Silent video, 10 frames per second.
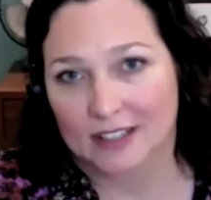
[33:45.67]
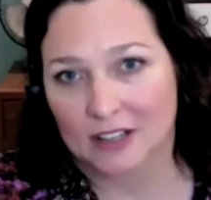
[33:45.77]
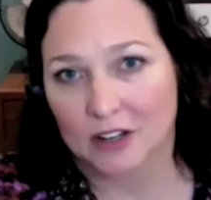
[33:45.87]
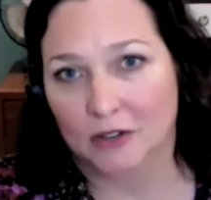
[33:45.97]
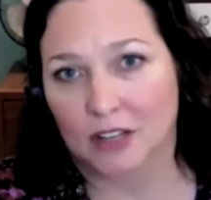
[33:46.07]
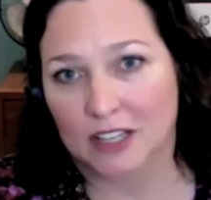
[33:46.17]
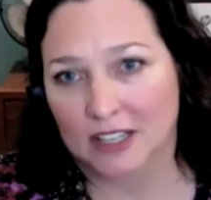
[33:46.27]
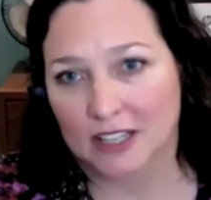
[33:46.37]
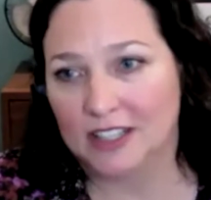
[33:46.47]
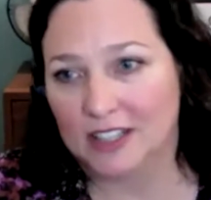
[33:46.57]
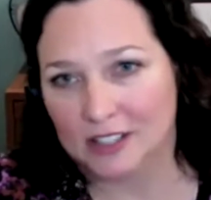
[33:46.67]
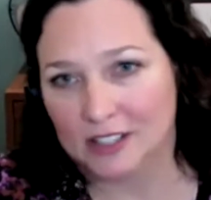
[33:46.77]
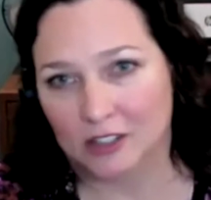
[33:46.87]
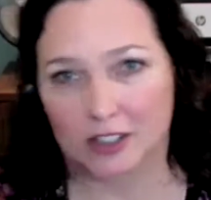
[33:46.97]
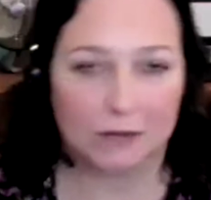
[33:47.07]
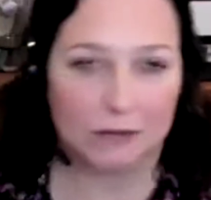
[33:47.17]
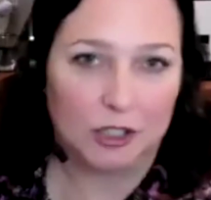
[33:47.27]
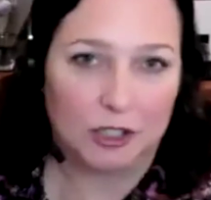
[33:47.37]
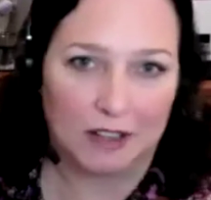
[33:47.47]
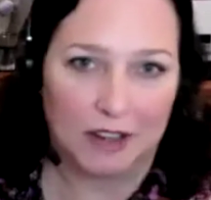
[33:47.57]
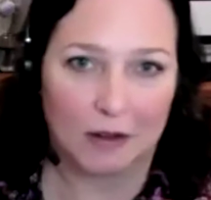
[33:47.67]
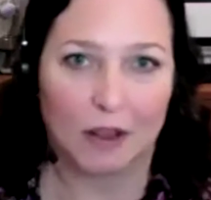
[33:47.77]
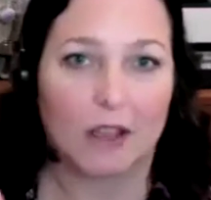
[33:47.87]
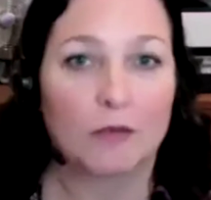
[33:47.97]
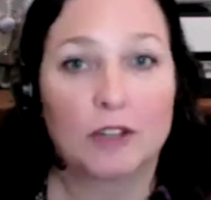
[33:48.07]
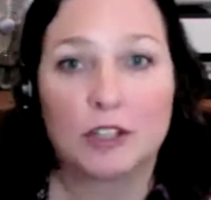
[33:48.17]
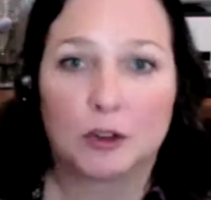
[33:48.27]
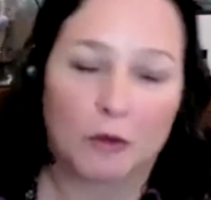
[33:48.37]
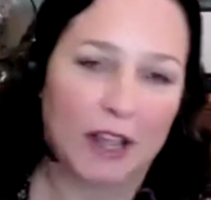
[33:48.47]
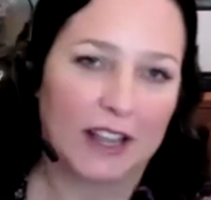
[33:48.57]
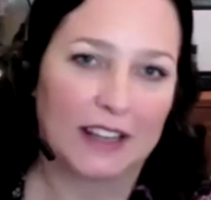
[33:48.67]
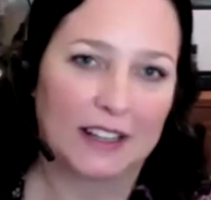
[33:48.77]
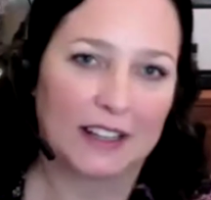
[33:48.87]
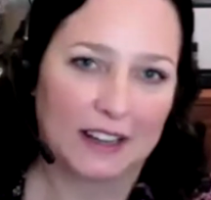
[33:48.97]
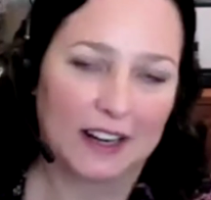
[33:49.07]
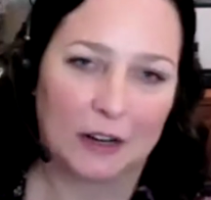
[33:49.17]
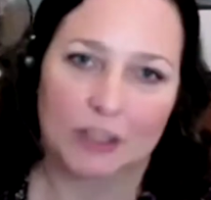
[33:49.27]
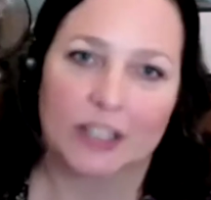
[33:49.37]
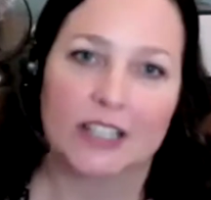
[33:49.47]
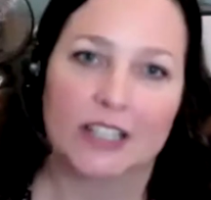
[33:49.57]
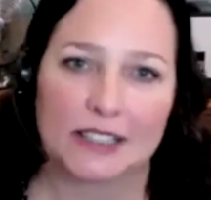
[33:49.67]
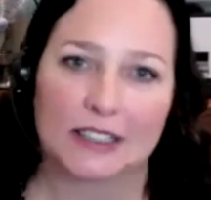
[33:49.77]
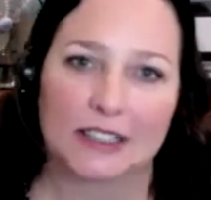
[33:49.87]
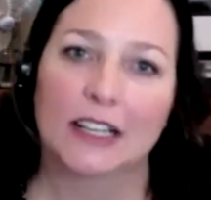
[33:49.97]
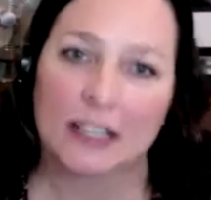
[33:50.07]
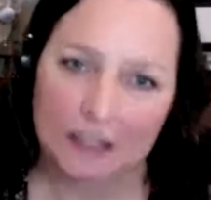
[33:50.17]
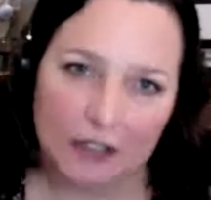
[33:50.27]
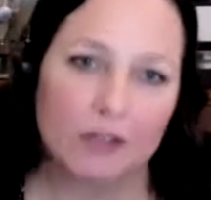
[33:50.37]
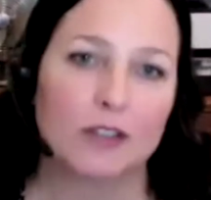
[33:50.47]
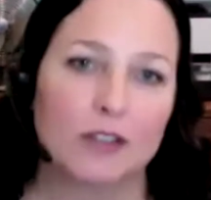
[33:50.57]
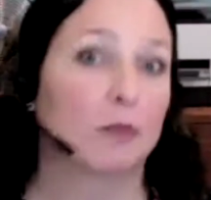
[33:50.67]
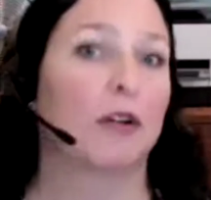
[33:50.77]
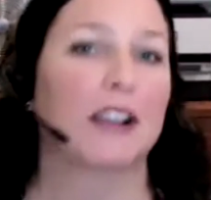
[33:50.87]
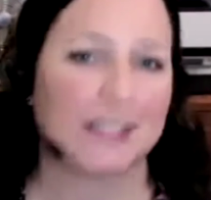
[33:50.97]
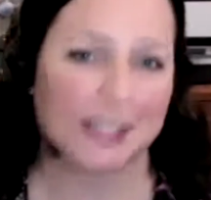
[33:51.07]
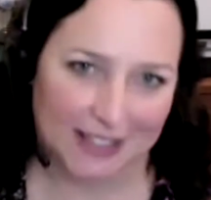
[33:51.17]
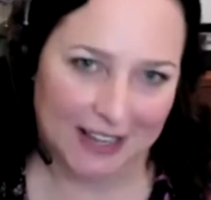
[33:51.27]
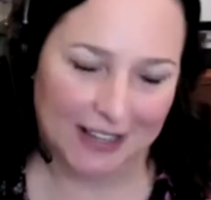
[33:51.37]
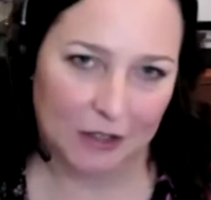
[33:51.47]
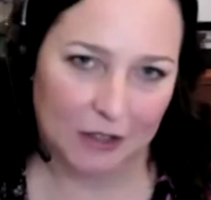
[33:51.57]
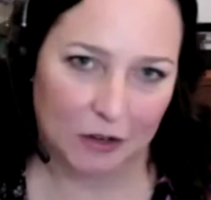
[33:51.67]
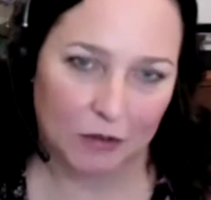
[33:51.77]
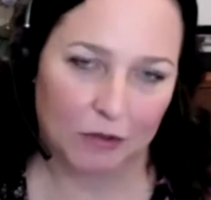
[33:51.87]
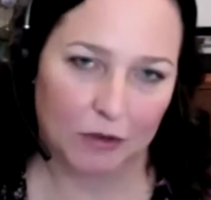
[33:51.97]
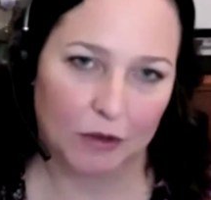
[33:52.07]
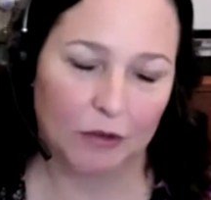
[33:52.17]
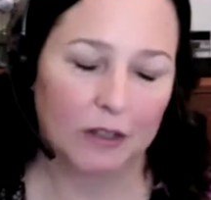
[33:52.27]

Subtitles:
It doesn't just, I wish it away and I release it. There's a process that has to go through.